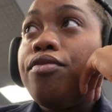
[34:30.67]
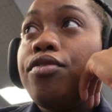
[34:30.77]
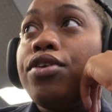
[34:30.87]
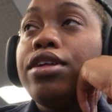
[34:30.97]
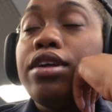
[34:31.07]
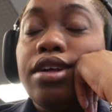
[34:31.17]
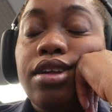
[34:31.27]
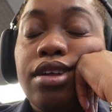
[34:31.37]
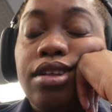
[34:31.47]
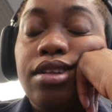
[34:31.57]
for
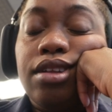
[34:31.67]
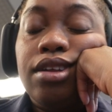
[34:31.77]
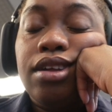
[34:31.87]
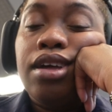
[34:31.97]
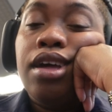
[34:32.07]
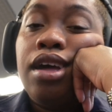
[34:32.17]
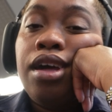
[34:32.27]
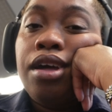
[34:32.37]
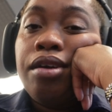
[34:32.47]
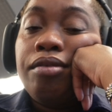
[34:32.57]
the
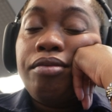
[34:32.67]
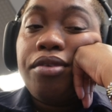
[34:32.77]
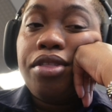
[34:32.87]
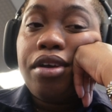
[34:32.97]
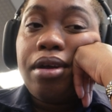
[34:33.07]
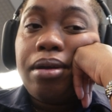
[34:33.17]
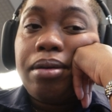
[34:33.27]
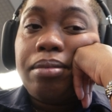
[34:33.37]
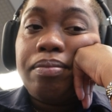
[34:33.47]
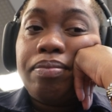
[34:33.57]
for the
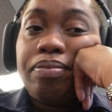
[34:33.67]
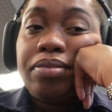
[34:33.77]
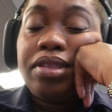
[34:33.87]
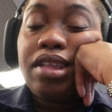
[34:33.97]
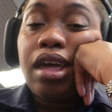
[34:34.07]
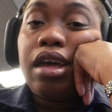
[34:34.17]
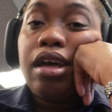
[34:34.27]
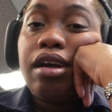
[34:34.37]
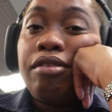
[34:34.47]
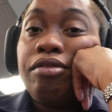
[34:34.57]
um sake
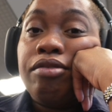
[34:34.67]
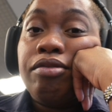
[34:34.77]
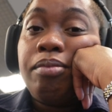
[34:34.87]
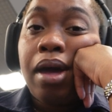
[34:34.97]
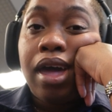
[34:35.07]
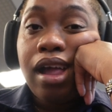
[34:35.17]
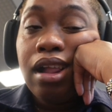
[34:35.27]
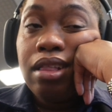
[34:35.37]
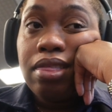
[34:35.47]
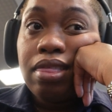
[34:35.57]
of my
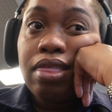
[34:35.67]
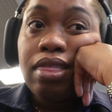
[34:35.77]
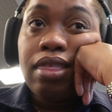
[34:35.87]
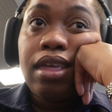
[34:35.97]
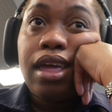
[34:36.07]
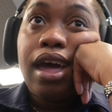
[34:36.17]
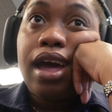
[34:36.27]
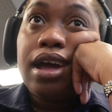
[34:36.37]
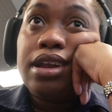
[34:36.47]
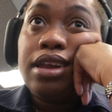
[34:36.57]
health
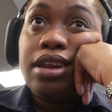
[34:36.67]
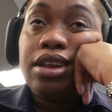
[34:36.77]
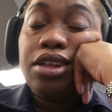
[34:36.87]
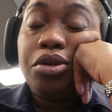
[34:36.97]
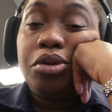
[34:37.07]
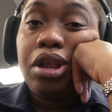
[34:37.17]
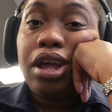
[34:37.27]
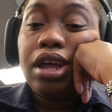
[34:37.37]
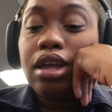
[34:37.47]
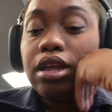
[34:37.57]
and you know
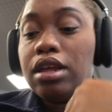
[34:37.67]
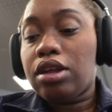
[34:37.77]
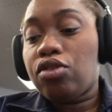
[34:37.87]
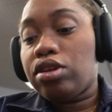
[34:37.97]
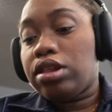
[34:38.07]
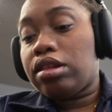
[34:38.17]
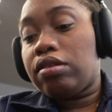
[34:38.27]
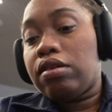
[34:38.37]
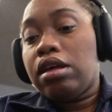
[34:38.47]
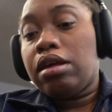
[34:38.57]
like just
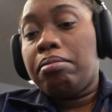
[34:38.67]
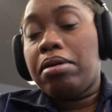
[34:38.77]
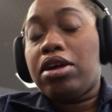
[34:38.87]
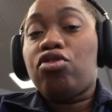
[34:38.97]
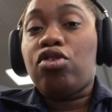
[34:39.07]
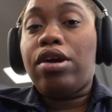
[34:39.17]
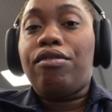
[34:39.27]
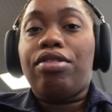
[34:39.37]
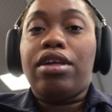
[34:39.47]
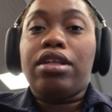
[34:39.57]
making sure
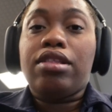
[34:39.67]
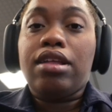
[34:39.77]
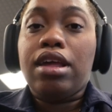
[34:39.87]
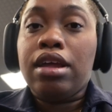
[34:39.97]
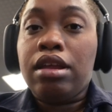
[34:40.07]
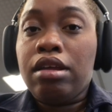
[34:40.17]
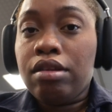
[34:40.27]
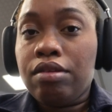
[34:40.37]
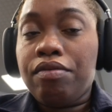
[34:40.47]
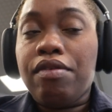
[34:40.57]
everything stayed
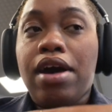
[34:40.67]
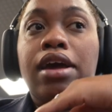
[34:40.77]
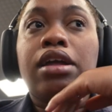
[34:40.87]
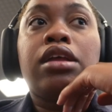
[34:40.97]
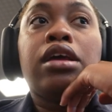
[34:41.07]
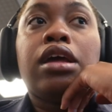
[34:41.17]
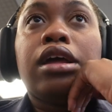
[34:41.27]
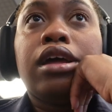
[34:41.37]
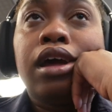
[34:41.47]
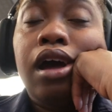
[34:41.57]
fine
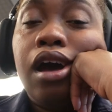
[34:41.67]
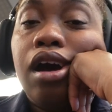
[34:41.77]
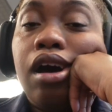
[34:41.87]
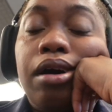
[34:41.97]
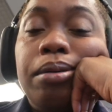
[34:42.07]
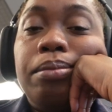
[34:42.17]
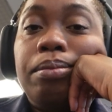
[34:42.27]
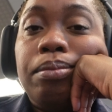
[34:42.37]
um